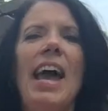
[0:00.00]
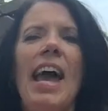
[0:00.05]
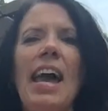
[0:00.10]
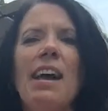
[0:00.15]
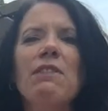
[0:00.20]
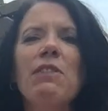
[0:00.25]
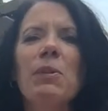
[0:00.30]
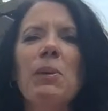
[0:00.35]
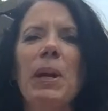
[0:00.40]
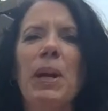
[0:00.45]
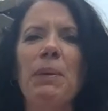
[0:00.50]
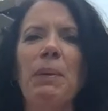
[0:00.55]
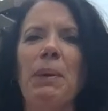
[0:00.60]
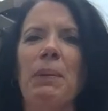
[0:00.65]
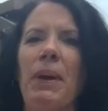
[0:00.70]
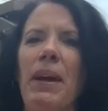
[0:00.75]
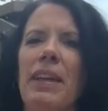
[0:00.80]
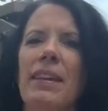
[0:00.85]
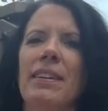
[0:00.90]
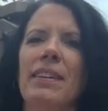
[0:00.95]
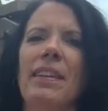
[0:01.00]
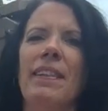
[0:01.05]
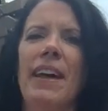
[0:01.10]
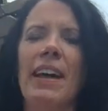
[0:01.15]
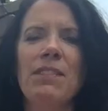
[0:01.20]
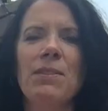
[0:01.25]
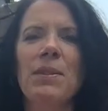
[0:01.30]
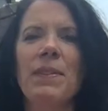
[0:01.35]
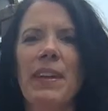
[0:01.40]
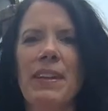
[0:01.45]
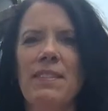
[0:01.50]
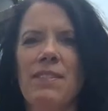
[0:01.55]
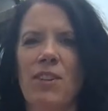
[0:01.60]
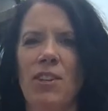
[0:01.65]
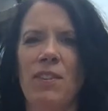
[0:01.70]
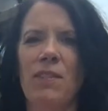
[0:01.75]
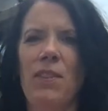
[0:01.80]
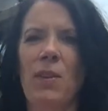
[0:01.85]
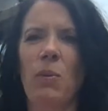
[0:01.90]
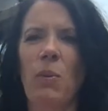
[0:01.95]
everywhere we went, that's what they
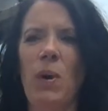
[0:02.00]
served the